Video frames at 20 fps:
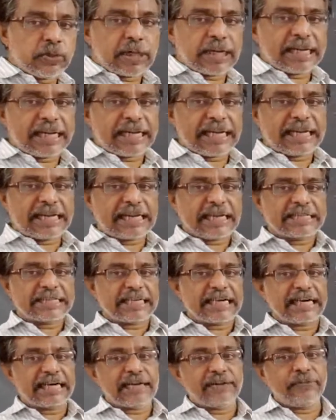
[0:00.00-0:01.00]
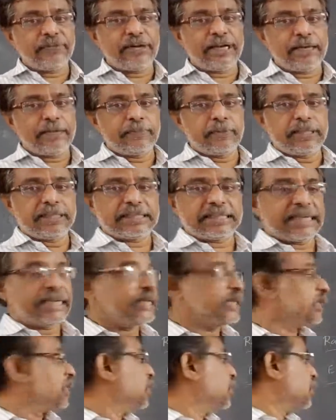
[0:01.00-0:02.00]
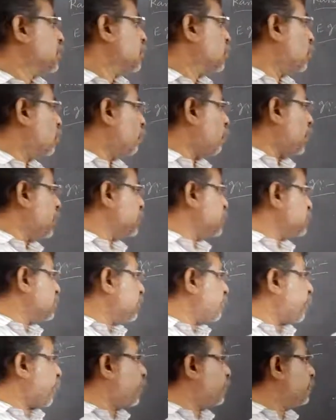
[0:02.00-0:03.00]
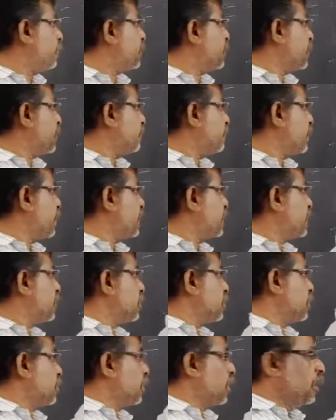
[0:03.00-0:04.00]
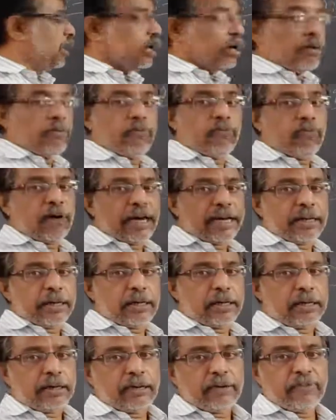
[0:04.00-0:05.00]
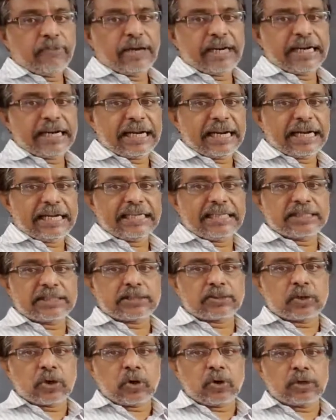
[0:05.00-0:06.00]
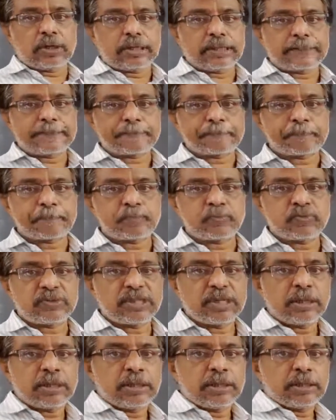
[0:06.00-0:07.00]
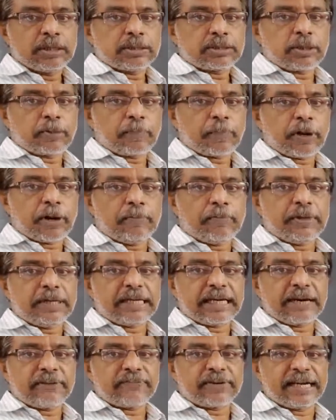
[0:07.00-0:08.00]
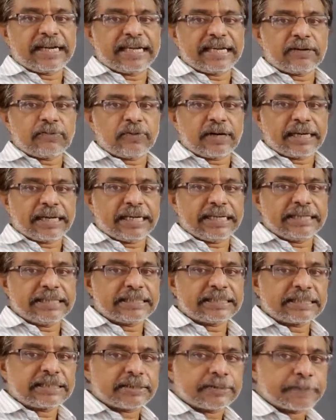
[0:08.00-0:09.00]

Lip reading: can take as random variable is saying. Now what is the probability of getting 1 when a die is thrown? So probability of getting 1 is